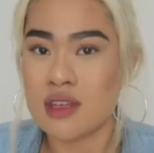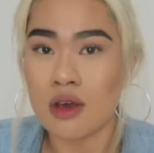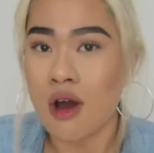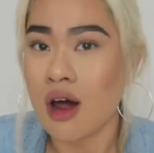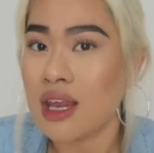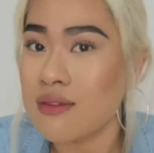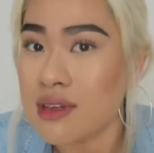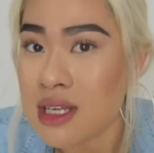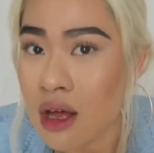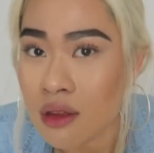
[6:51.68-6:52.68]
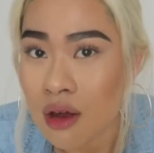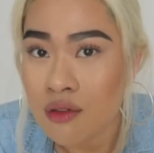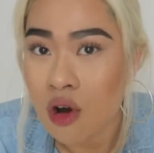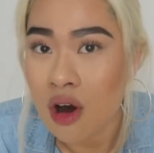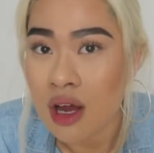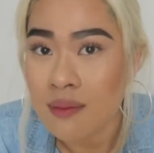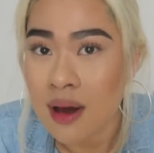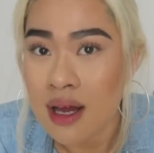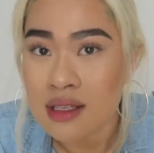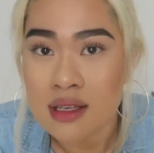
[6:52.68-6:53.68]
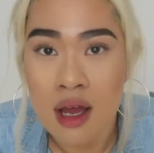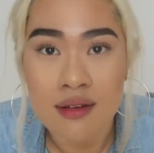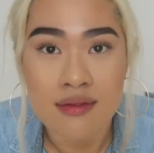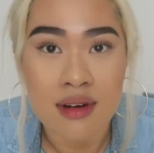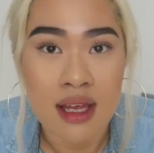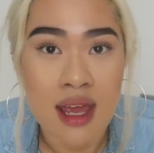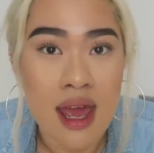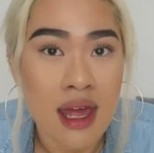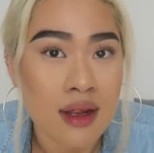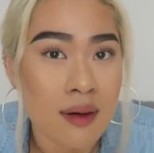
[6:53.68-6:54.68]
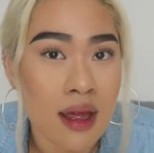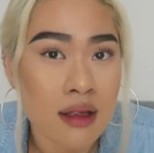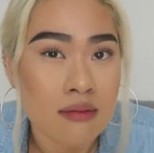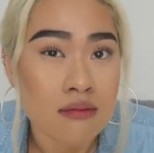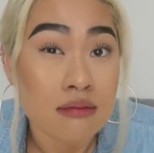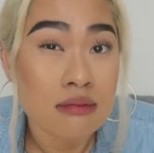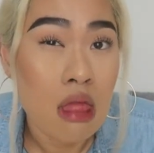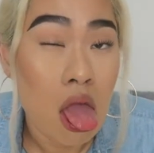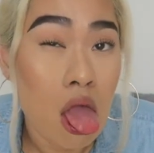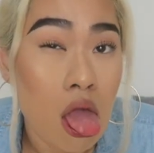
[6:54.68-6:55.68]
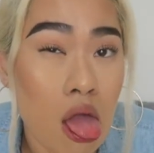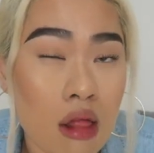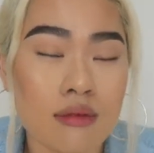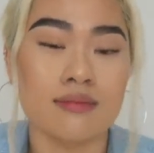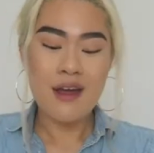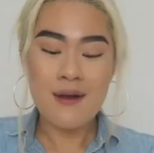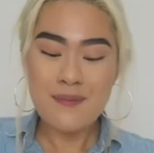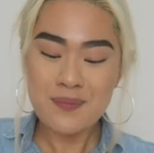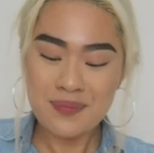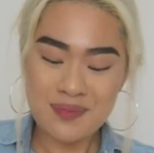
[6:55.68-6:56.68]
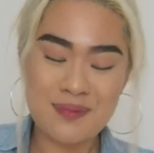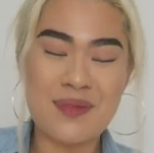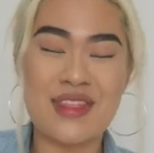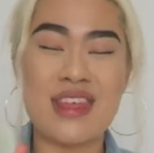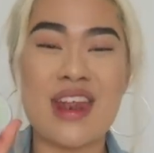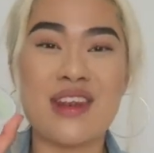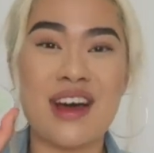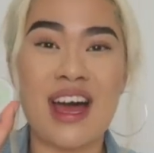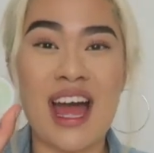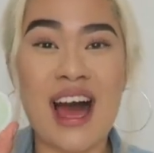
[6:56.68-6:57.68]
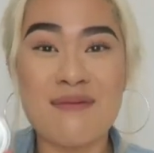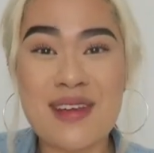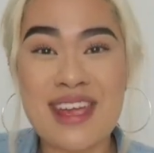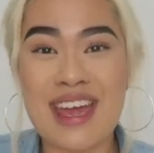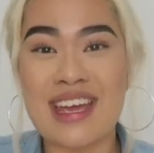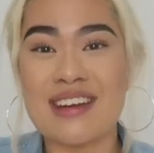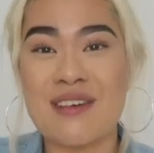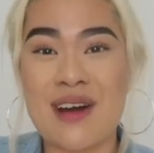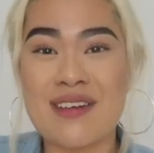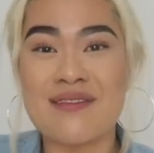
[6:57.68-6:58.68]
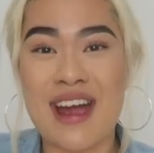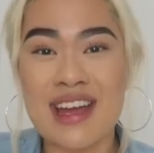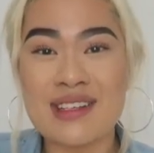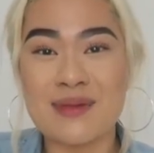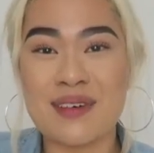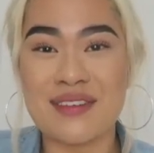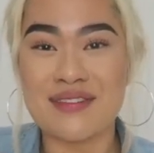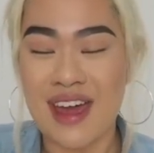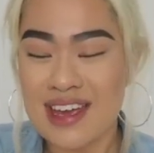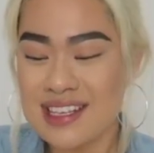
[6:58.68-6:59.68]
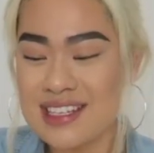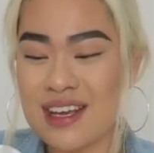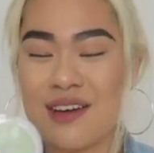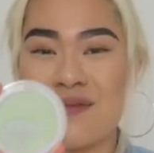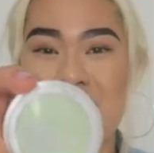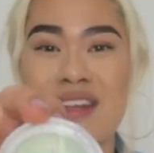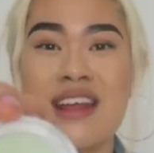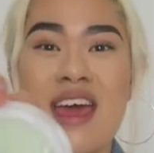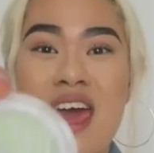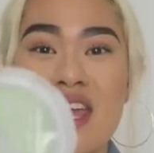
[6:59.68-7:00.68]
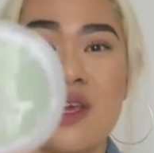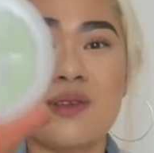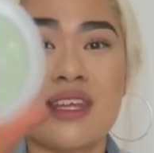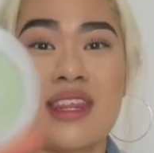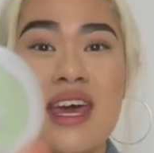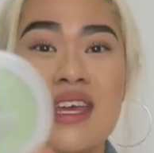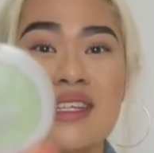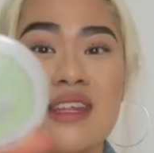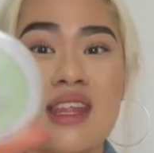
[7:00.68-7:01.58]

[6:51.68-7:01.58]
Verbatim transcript: you can't even tell that I've got eye bags, hopefully, anyway. Um but then I have been getting quite red on my face, so I've been using this.